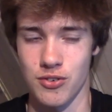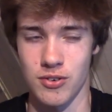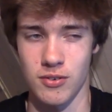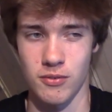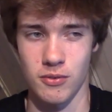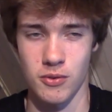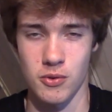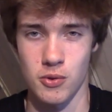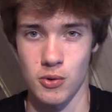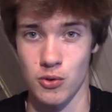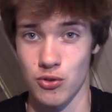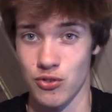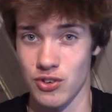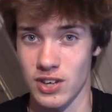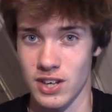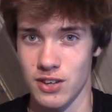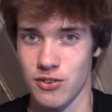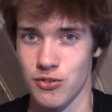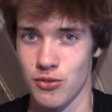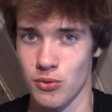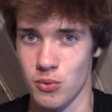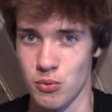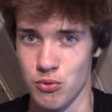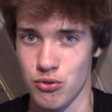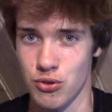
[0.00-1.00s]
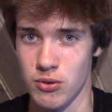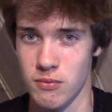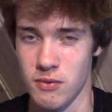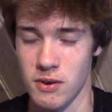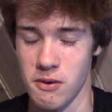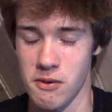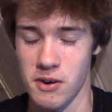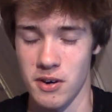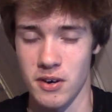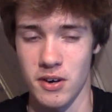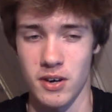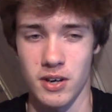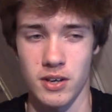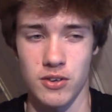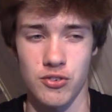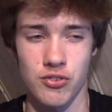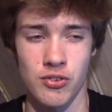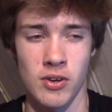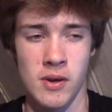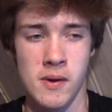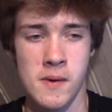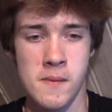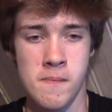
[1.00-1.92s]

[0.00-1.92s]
of course. That's also very nice.